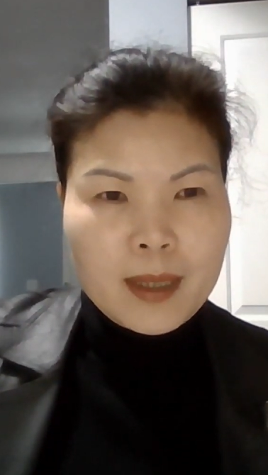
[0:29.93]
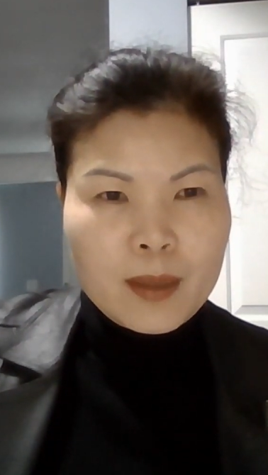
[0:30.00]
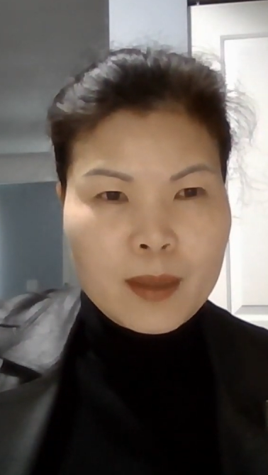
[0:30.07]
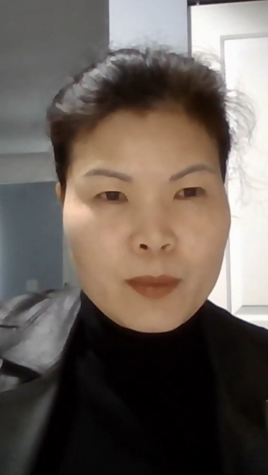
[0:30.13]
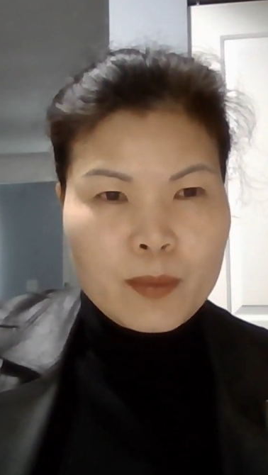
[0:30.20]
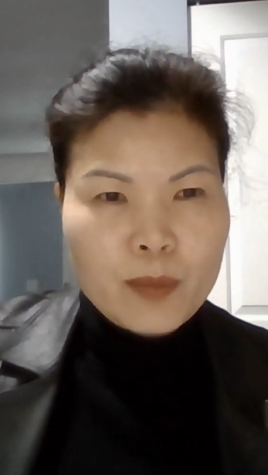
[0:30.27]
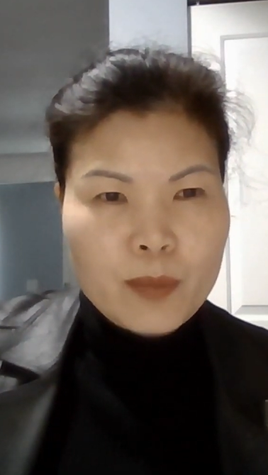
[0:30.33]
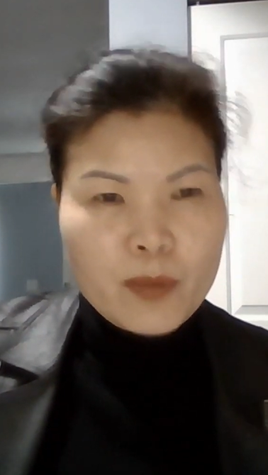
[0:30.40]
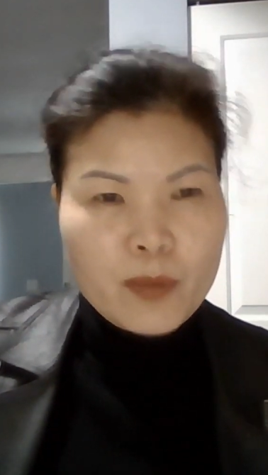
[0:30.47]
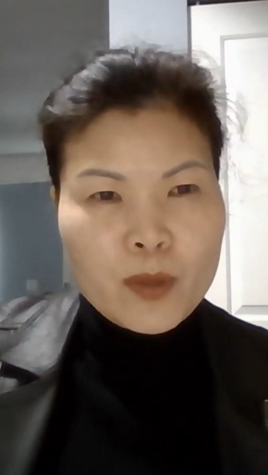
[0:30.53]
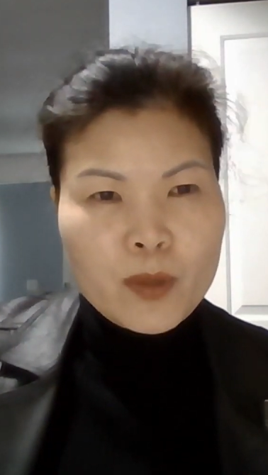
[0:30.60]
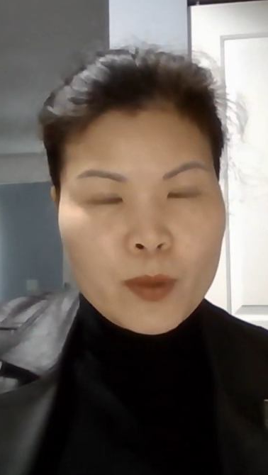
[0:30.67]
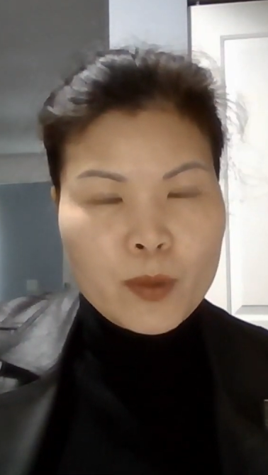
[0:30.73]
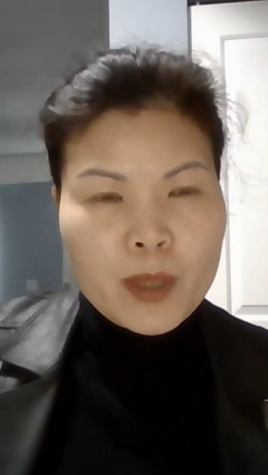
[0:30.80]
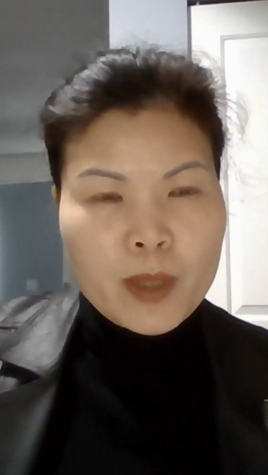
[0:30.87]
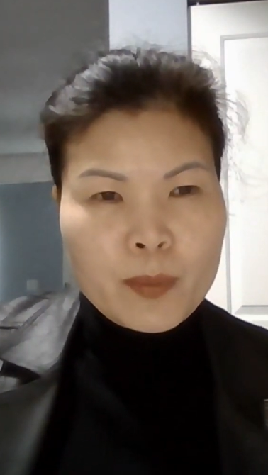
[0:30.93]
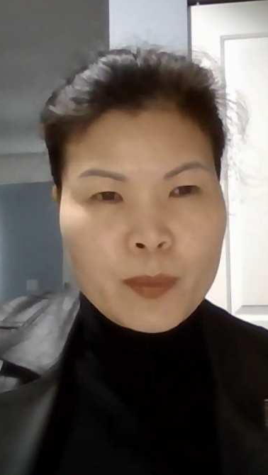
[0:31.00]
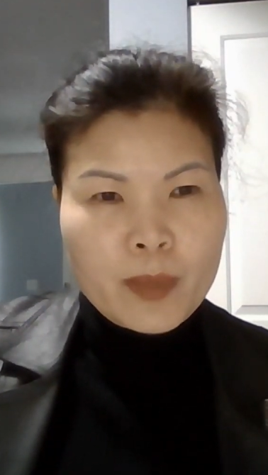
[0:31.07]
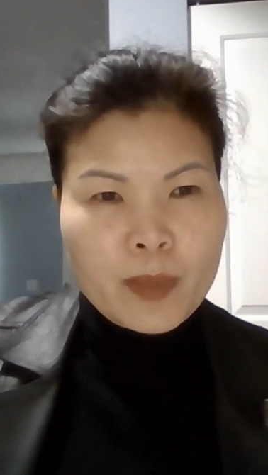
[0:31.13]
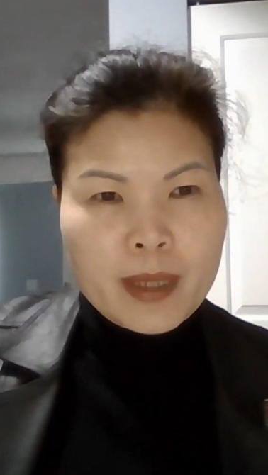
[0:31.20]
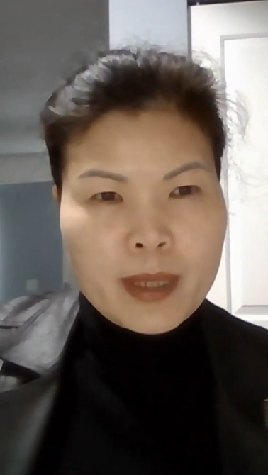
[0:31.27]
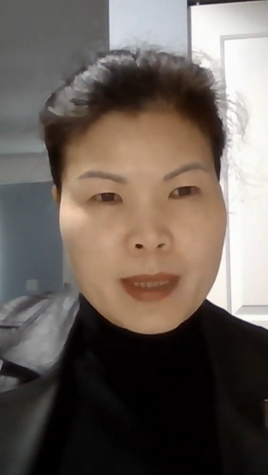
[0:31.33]
Before we
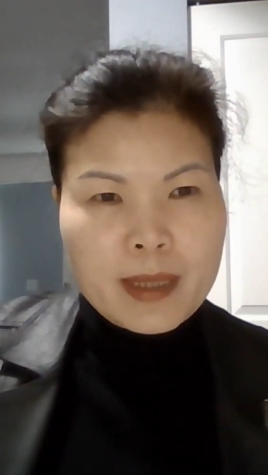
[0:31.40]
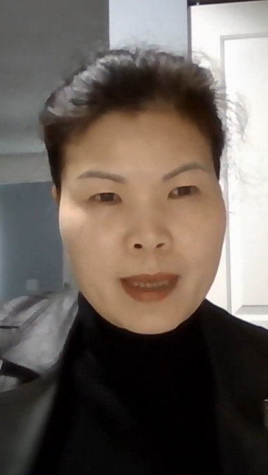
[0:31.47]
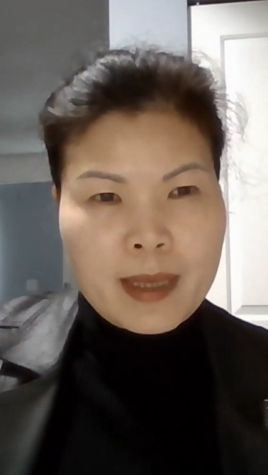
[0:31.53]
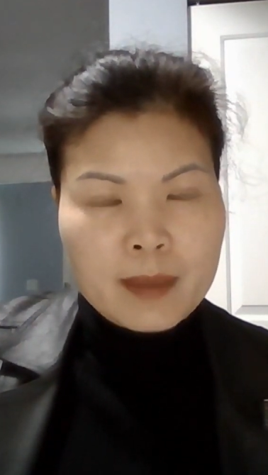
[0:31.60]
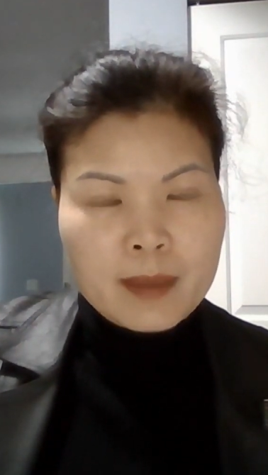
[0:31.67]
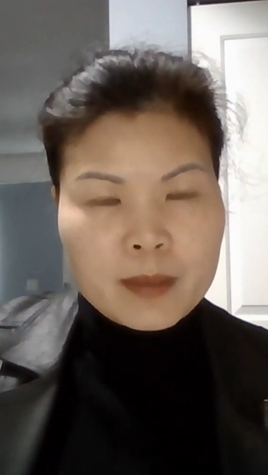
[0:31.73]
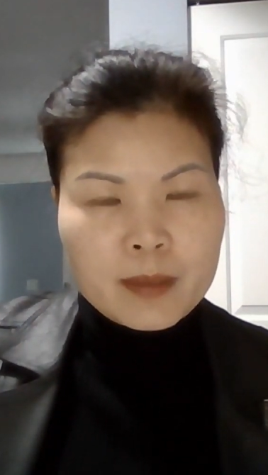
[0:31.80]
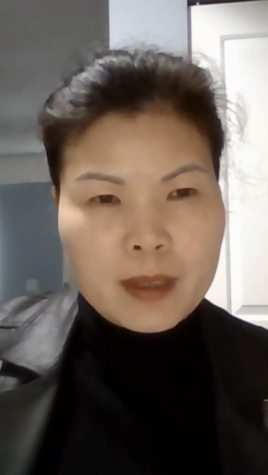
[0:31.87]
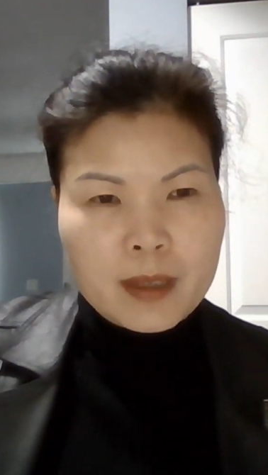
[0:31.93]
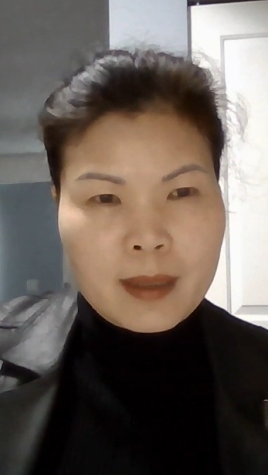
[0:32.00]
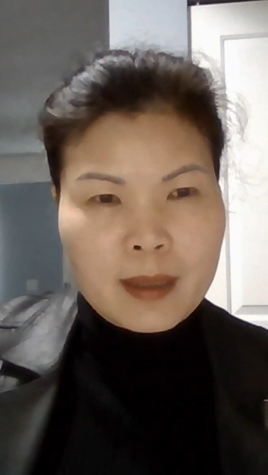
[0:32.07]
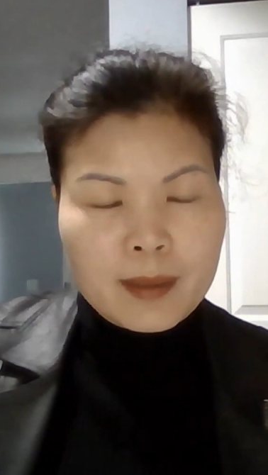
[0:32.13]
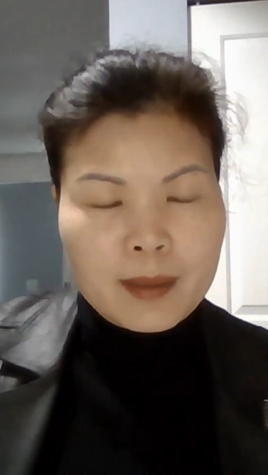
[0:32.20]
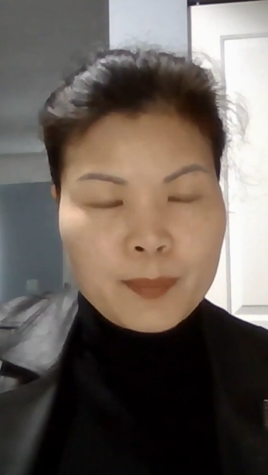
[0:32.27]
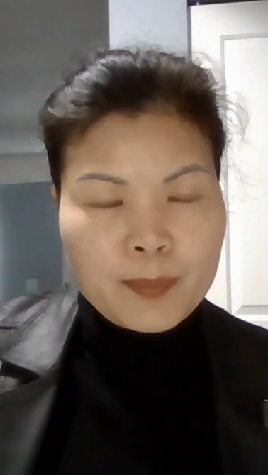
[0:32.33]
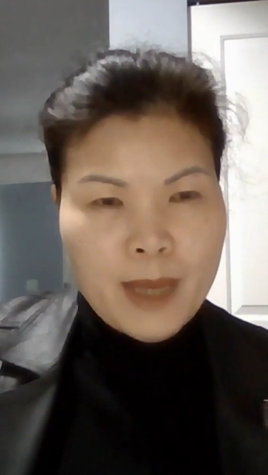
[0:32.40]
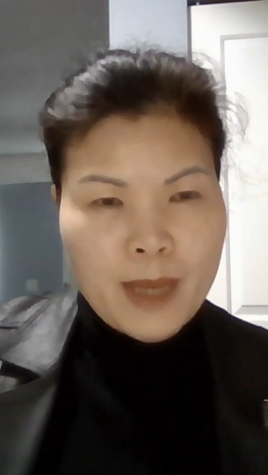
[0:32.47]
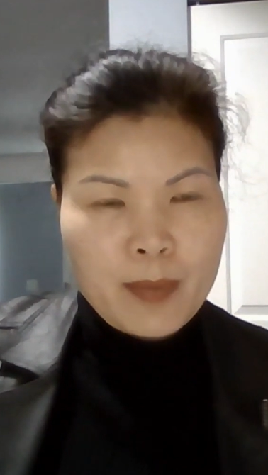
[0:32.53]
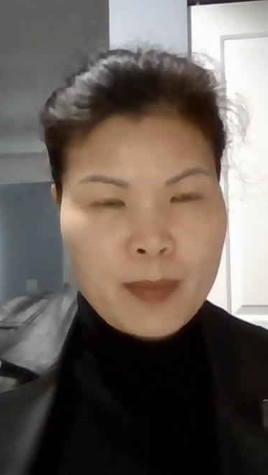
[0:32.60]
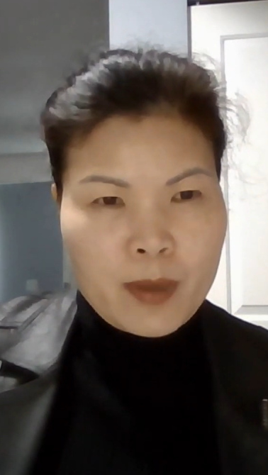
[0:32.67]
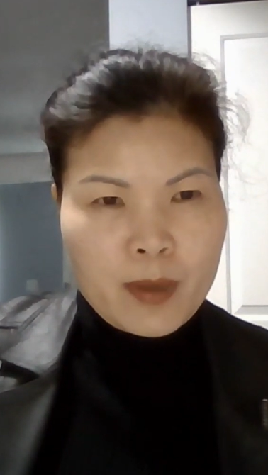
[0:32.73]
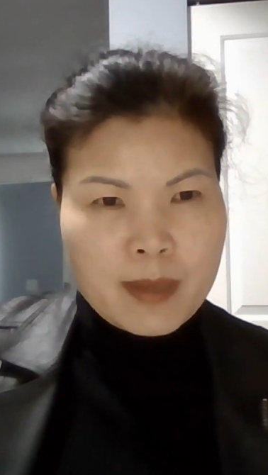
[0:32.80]
break down the buying
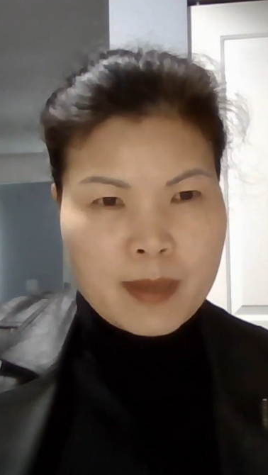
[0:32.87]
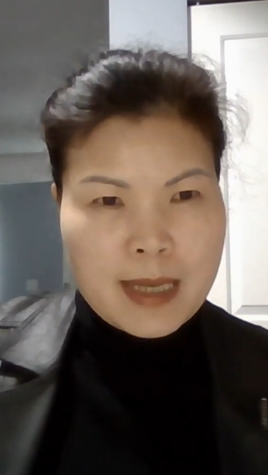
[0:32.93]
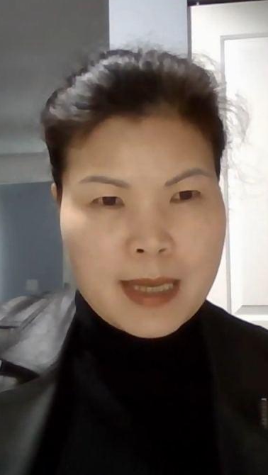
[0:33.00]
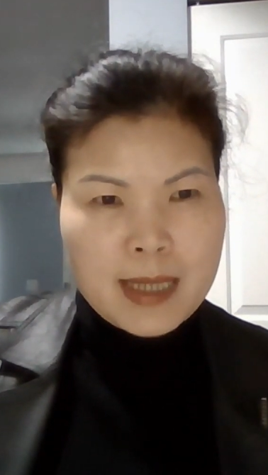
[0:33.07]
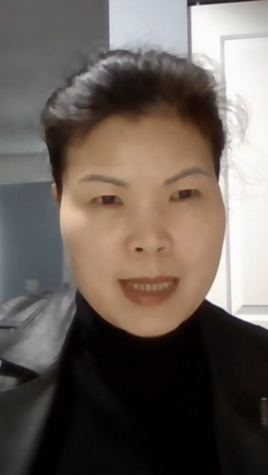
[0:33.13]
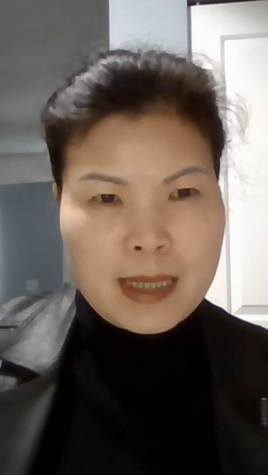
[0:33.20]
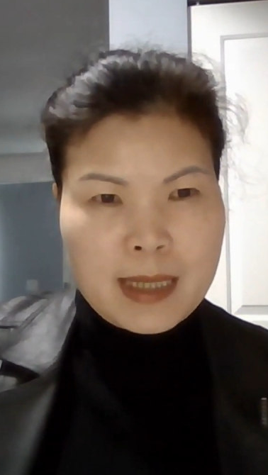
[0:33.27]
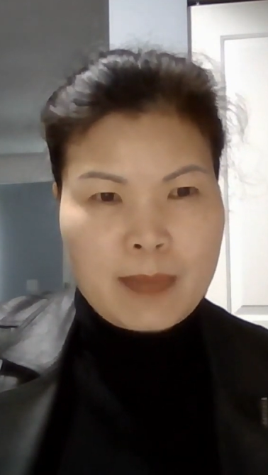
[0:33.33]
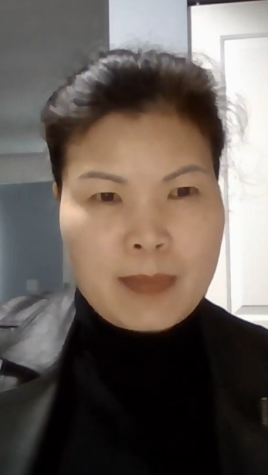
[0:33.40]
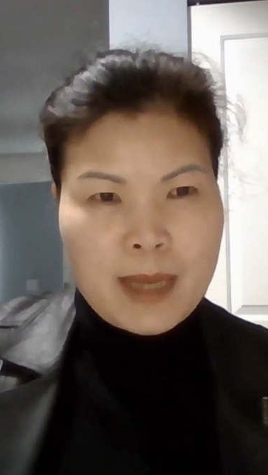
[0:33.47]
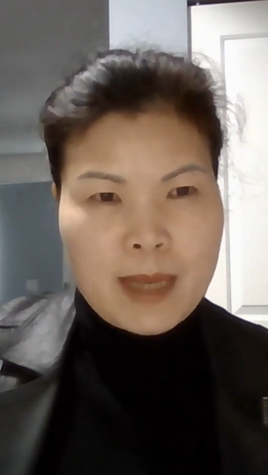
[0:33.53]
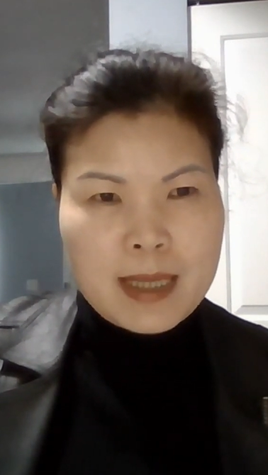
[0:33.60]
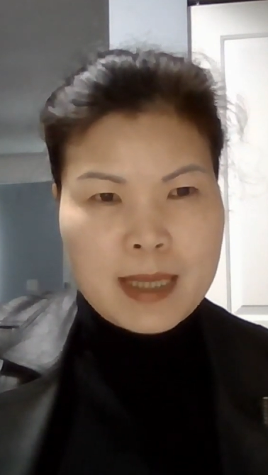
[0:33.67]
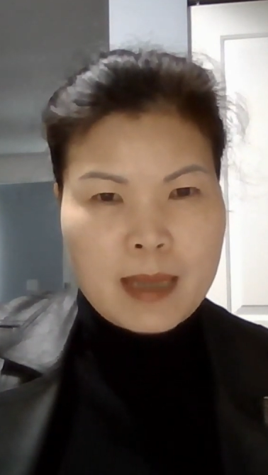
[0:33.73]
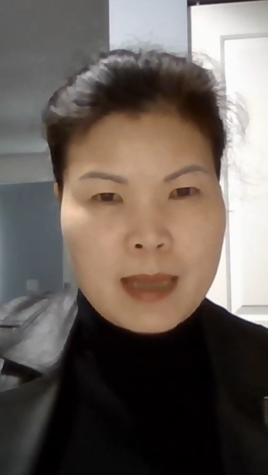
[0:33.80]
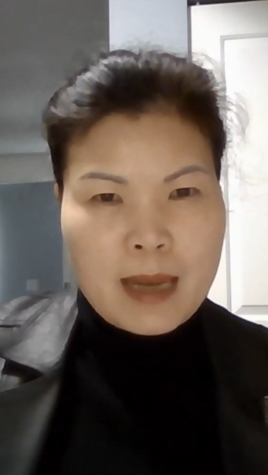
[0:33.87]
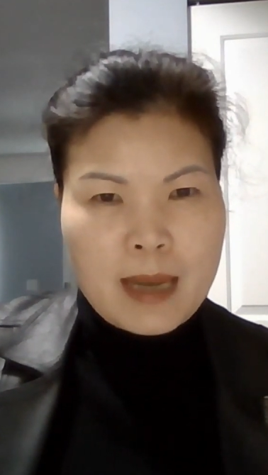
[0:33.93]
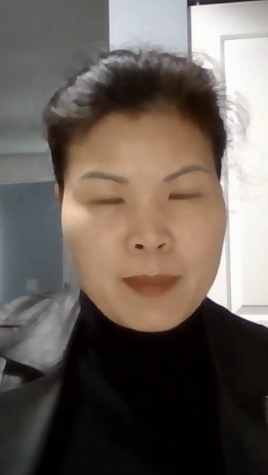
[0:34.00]
process step by step,